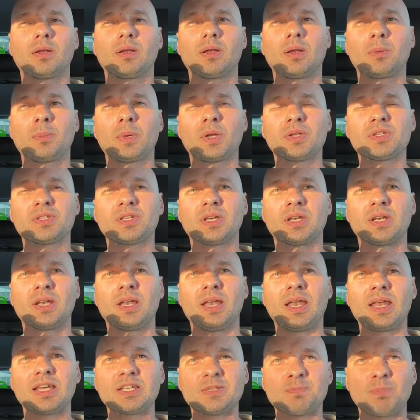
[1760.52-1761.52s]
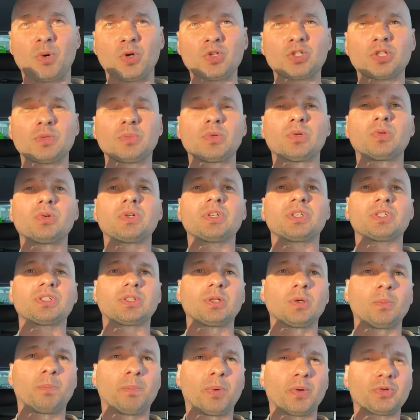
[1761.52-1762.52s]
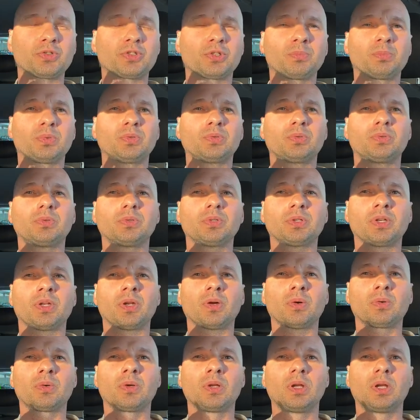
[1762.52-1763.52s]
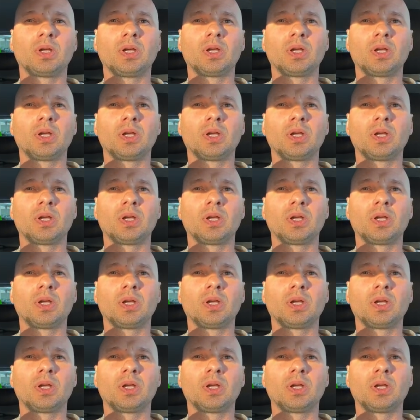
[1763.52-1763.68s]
I'm not saying less possible, it's still possible, you know.